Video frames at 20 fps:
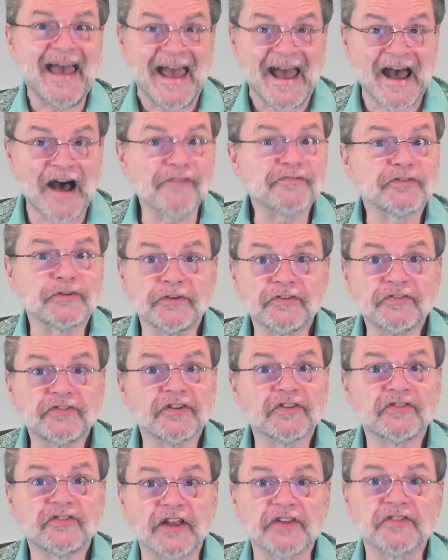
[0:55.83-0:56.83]
after a
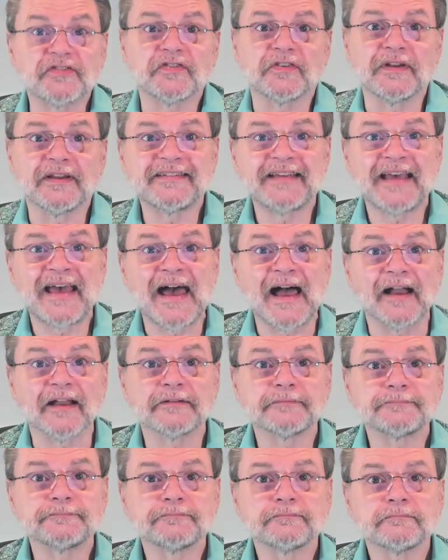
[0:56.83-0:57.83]
successful
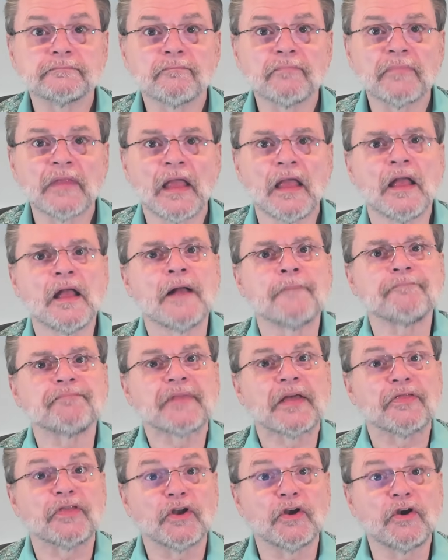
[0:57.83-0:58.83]
attack.
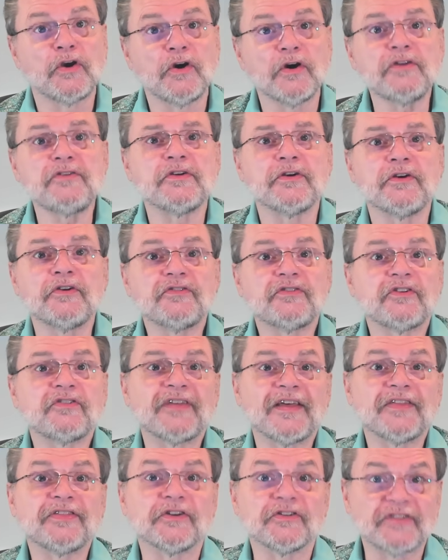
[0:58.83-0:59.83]
The good news is
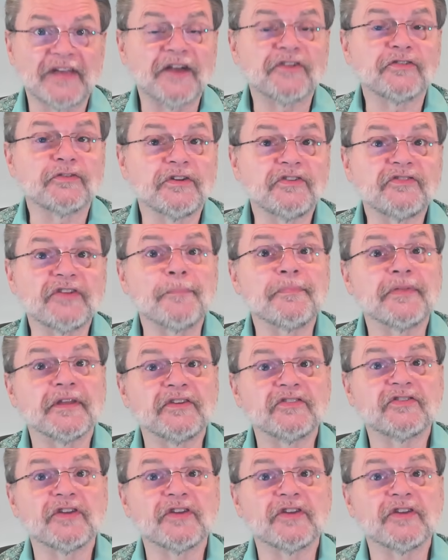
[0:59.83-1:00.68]
that there's actually something